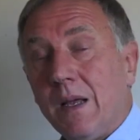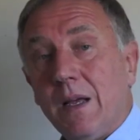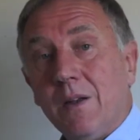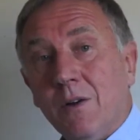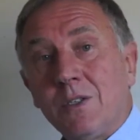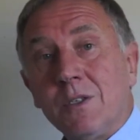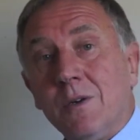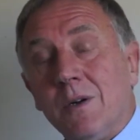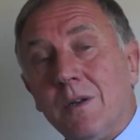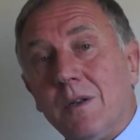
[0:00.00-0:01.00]
It
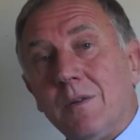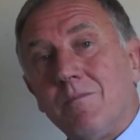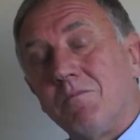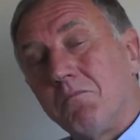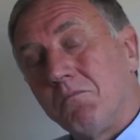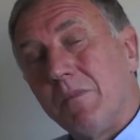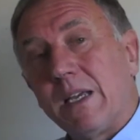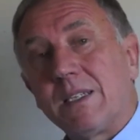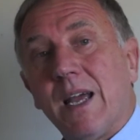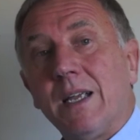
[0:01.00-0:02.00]
also
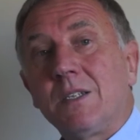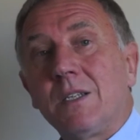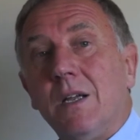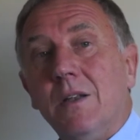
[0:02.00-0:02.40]
makes sense